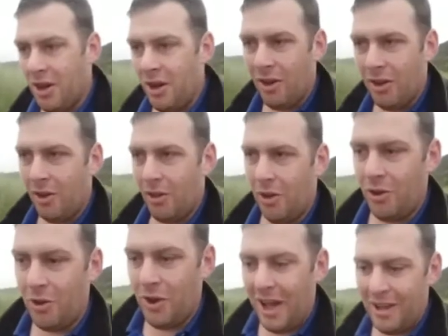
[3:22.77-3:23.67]
hoo-ha
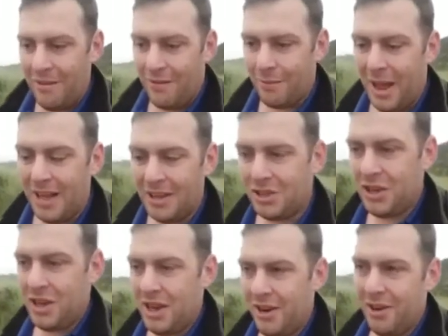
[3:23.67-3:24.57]
from last year
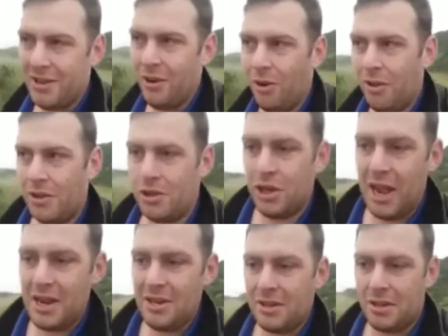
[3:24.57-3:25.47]
and all the changes and the
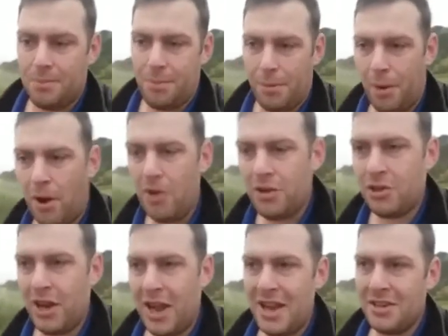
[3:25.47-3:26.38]
proposed
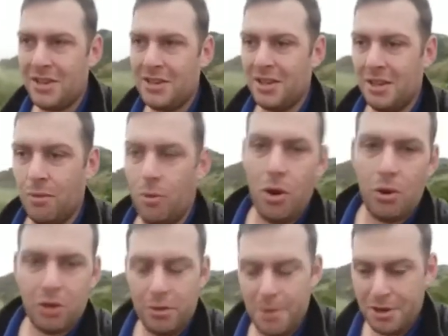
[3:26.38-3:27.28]
changes and the Royal
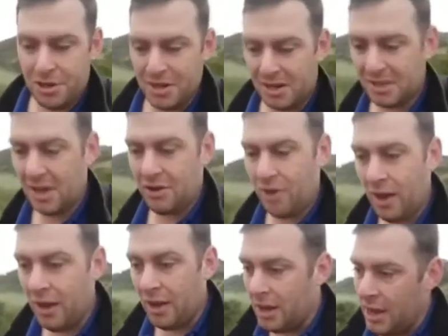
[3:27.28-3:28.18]
Commission, etc.
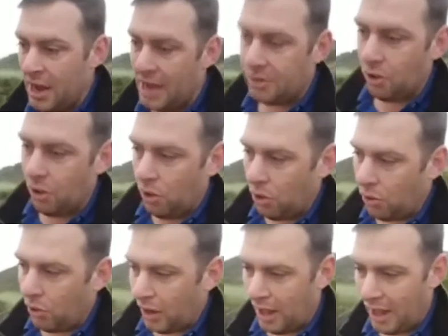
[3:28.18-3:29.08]
It's all
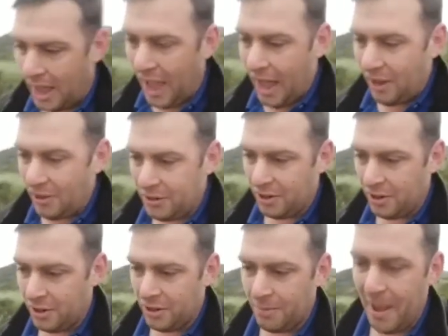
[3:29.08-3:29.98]
out the
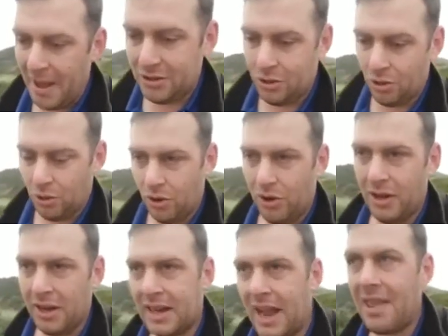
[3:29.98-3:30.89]
back door. Okay,
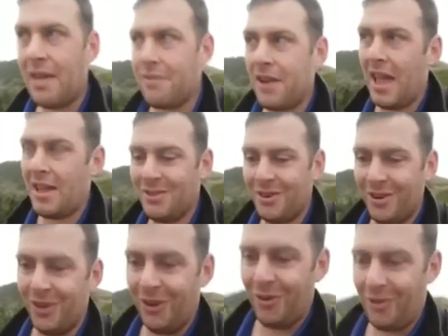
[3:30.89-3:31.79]
they've cancelled it all,
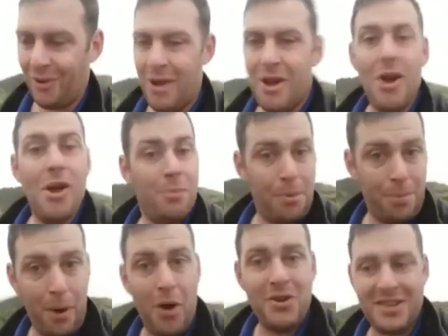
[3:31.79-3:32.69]

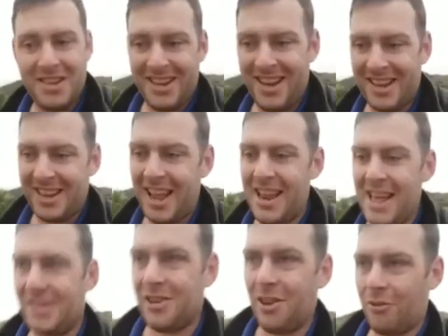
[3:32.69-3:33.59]
proposing. Okay, it hasn't got
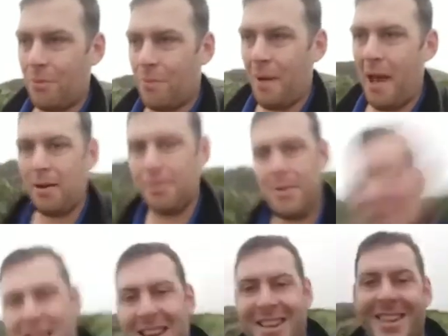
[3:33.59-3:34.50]
through Parliament yet.
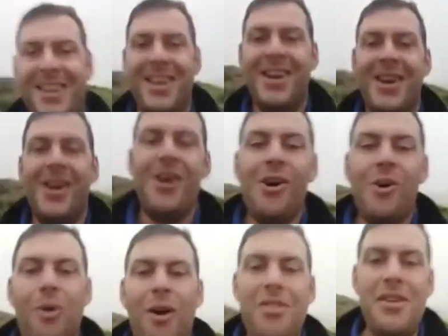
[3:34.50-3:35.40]
What
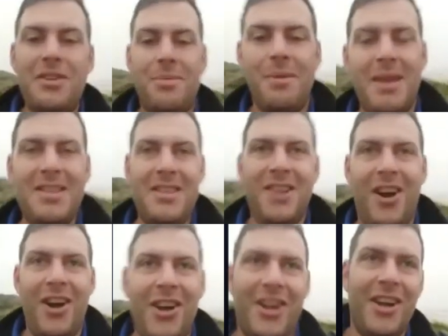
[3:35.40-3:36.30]
this means though
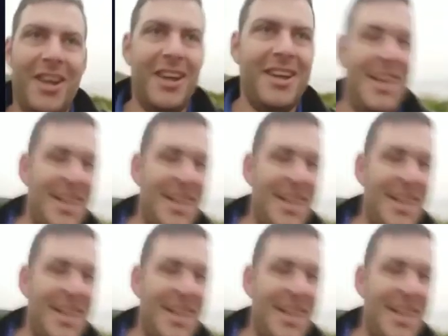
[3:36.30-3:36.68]
is